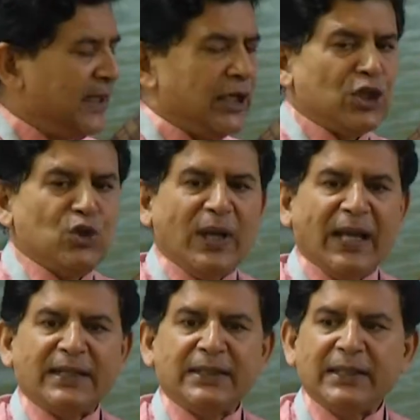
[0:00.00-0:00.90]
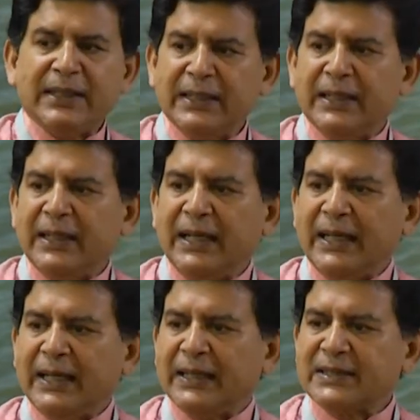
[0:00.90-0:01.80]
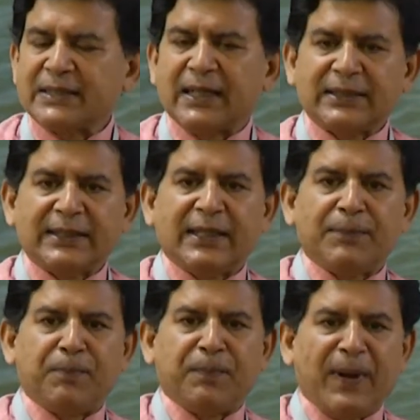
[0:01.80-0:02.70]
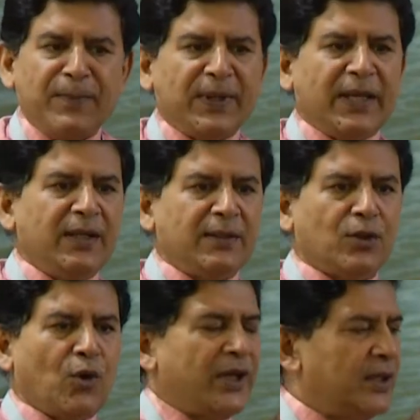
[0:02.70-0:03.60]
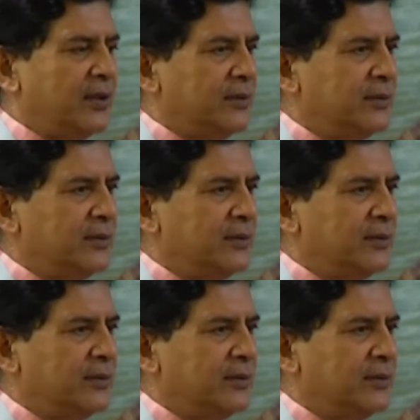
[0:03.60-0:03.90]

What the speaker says: you had started a pumpkin growing